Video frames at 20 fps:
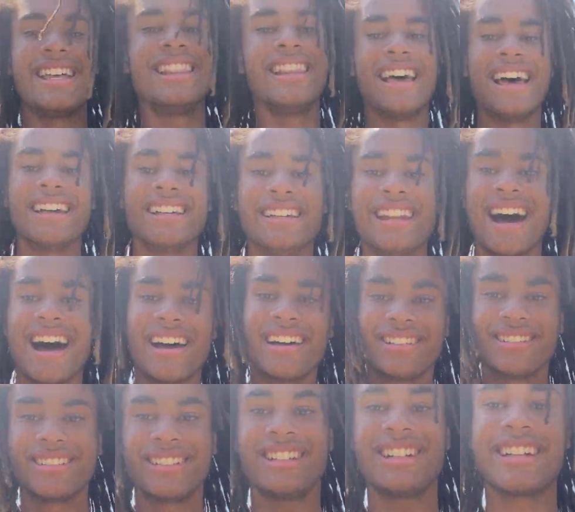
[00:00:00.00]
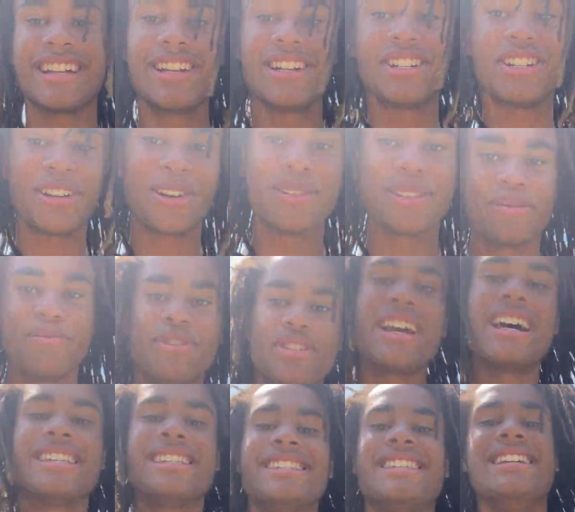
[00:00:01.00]
like, nah, you're gonna show some
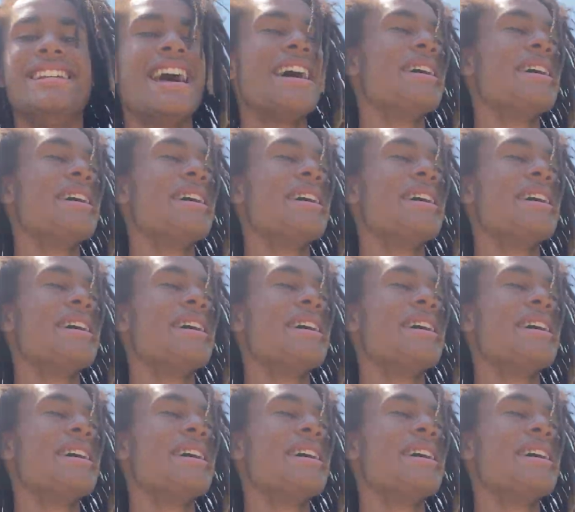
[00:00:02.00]
chest today.